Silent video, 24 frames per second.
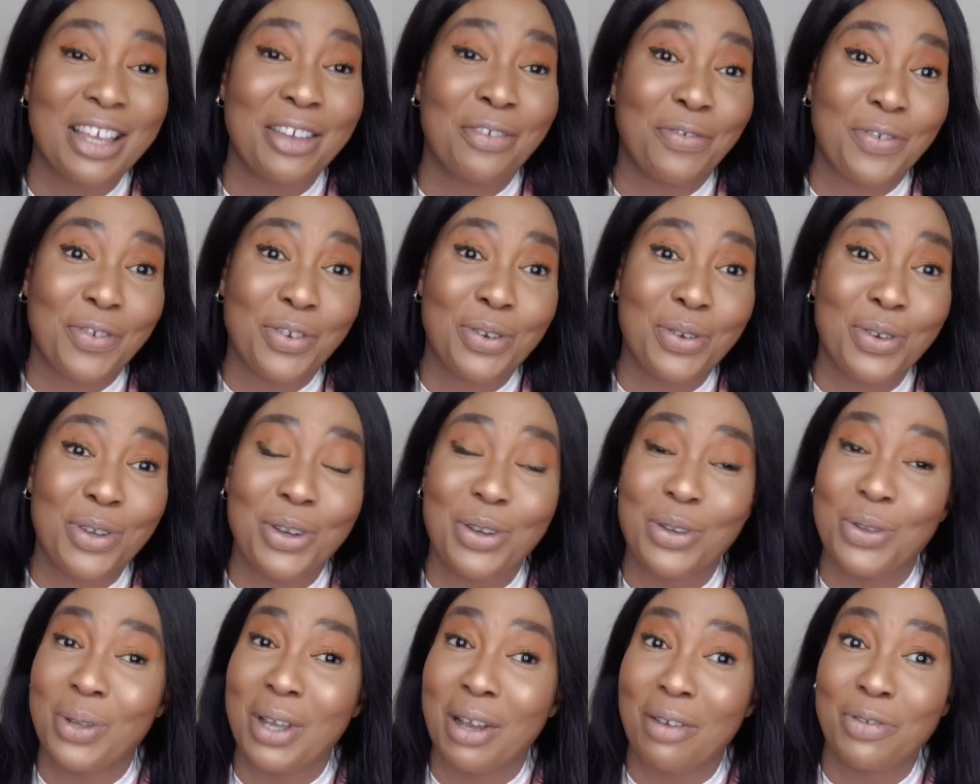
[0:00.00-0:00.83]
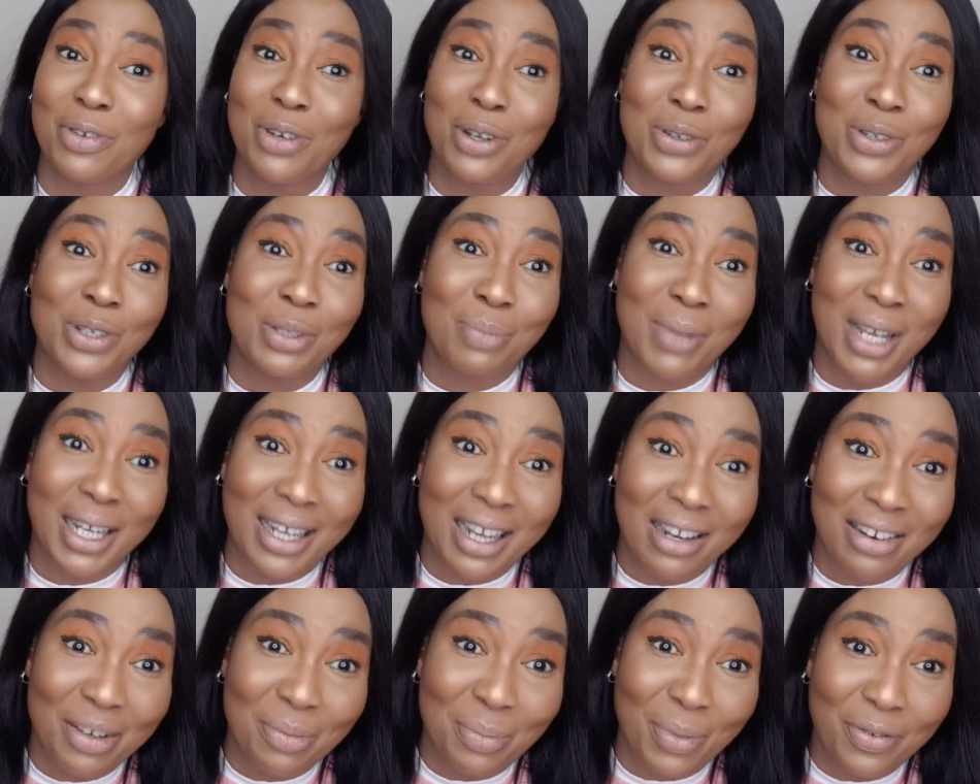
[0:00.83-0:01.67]
if you know you have not used
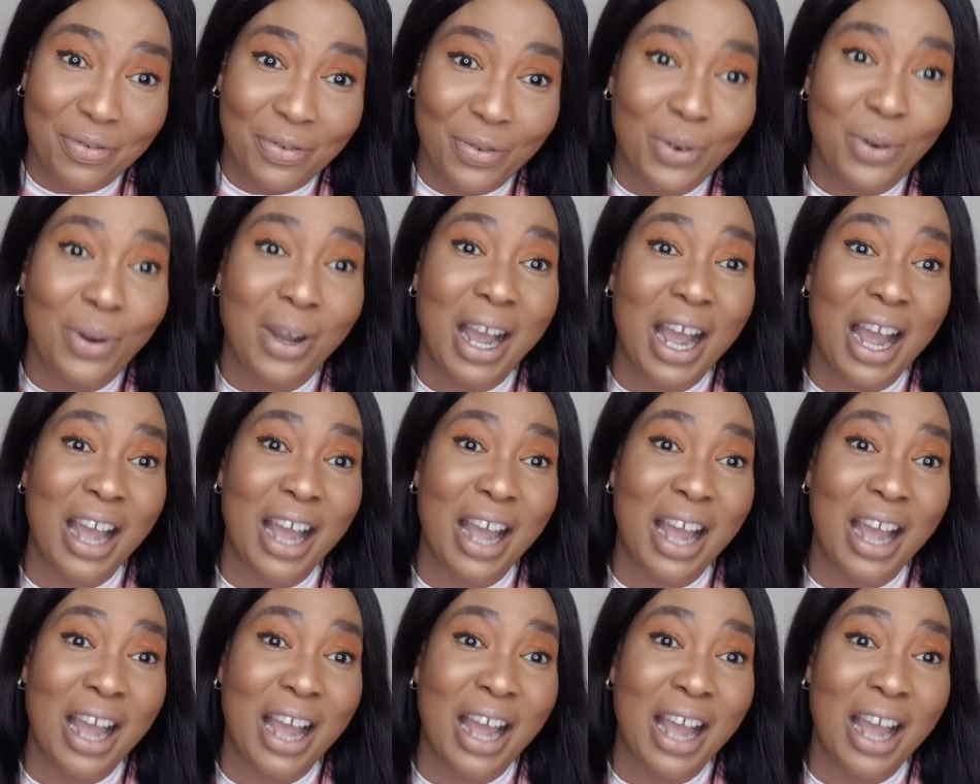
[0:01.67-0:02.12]
Makari before